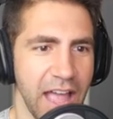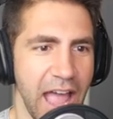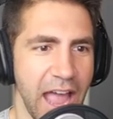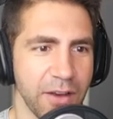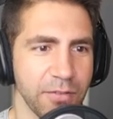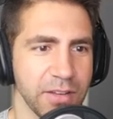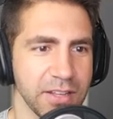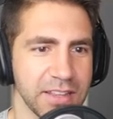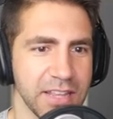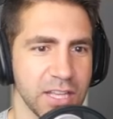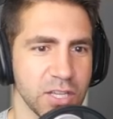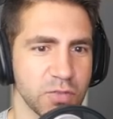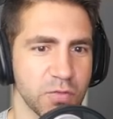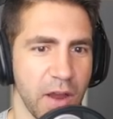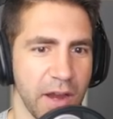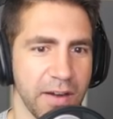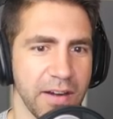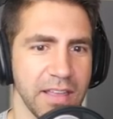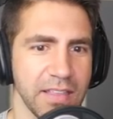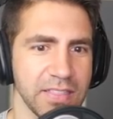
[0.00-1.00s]
Everything's
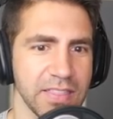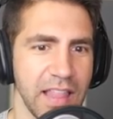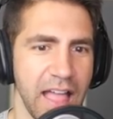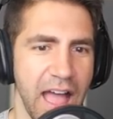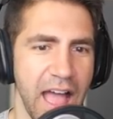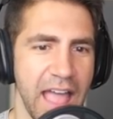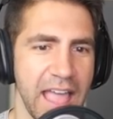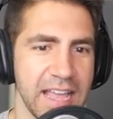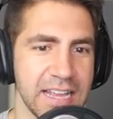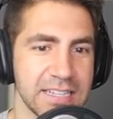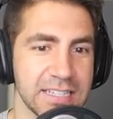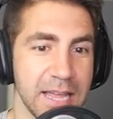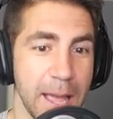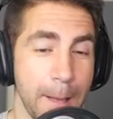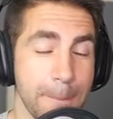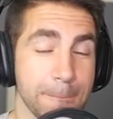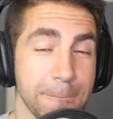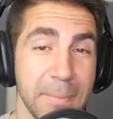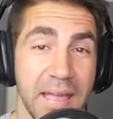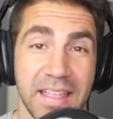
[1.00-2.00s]
very light,
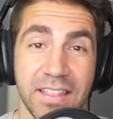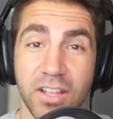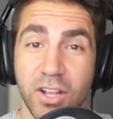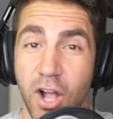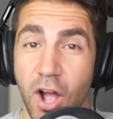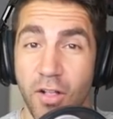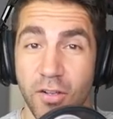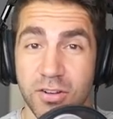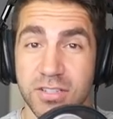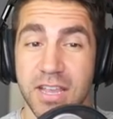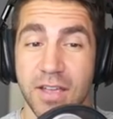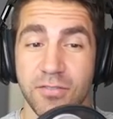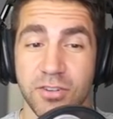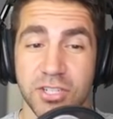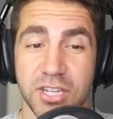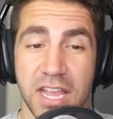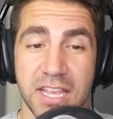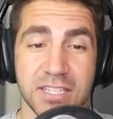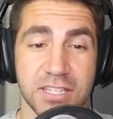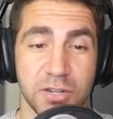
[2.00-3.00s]
and the colors haven't
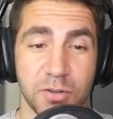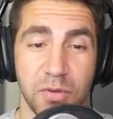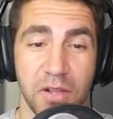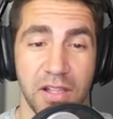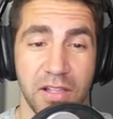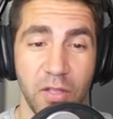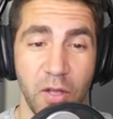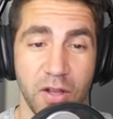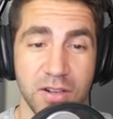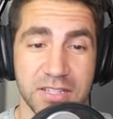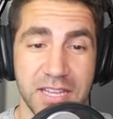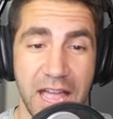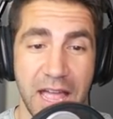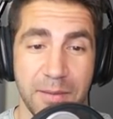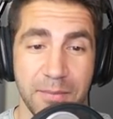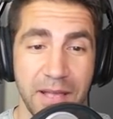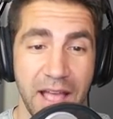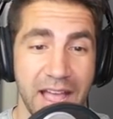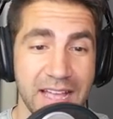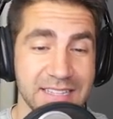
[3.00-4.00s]
changed in a really long
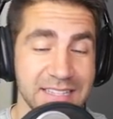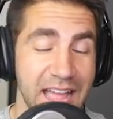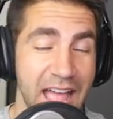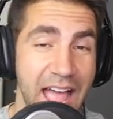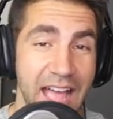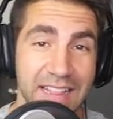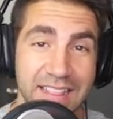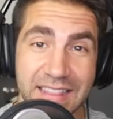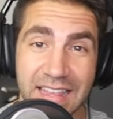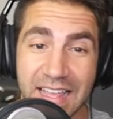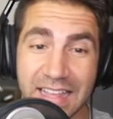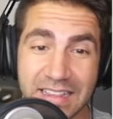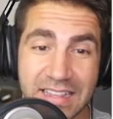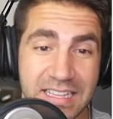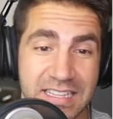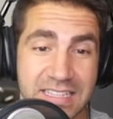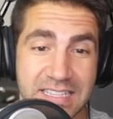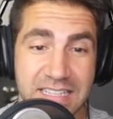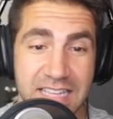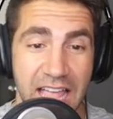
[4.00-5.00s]
time. Guys, I think
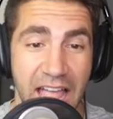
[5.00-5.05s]
this is